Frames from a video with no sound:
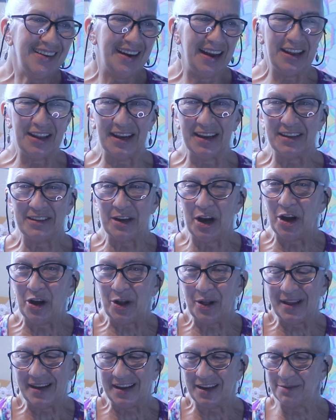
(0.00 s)
I like
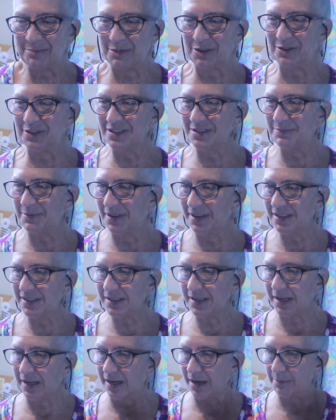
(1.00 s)
all animals,
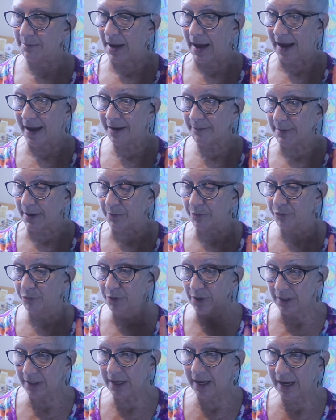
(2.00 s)
but I have been
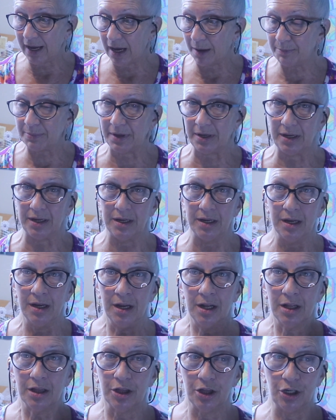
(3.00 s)
really happy
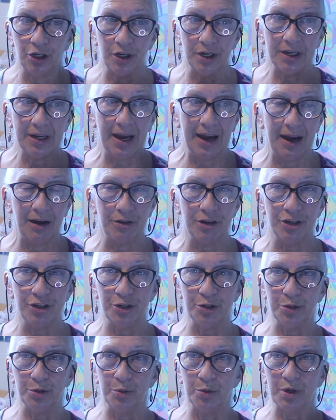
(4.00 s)
learning how to
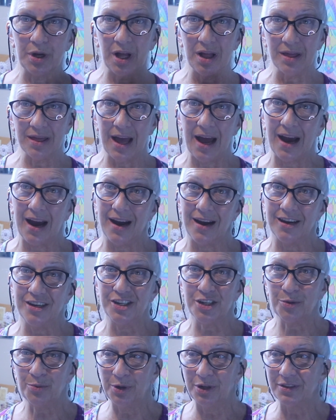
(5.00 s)
do
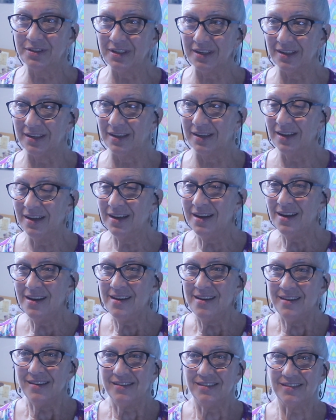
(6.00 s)
collage quilting.
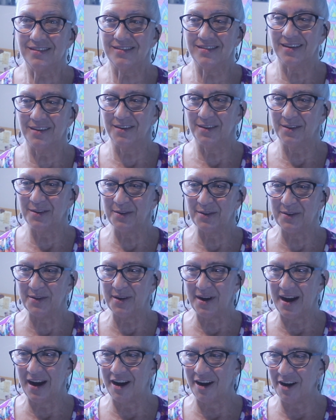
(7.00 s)

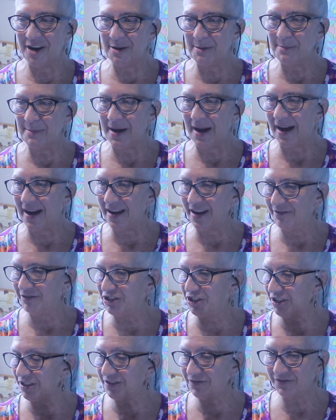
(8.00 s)
So I have
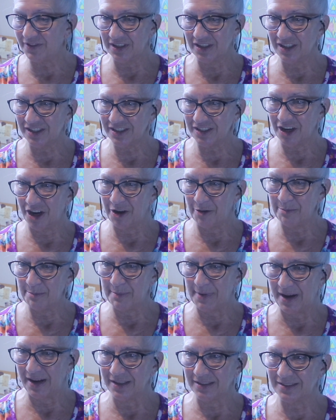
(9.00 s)
just finished up
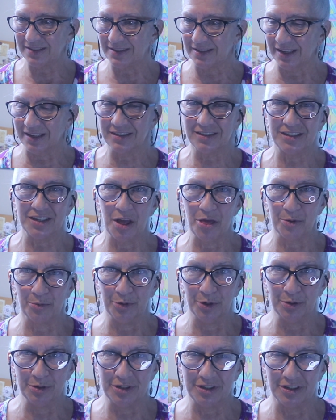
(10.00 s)
my 6th
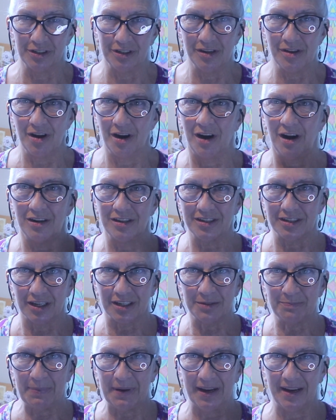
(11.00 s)
rooster. There are
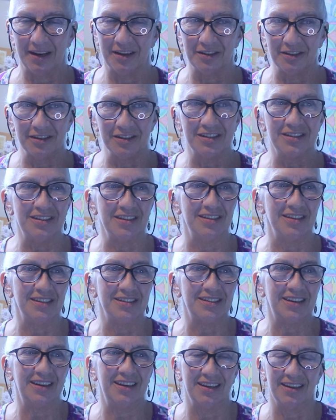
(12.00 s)
6 panels to
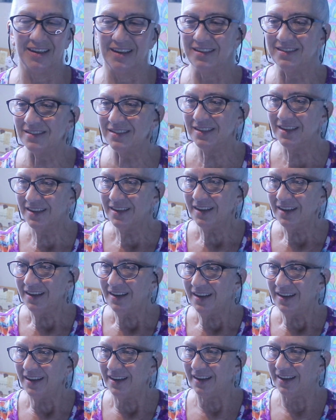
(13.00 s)
this kit,
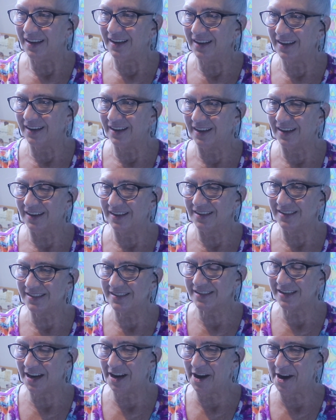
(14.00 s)

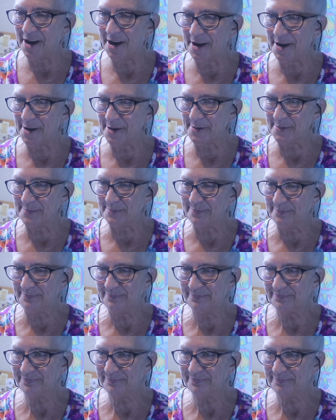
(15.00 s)
and I'd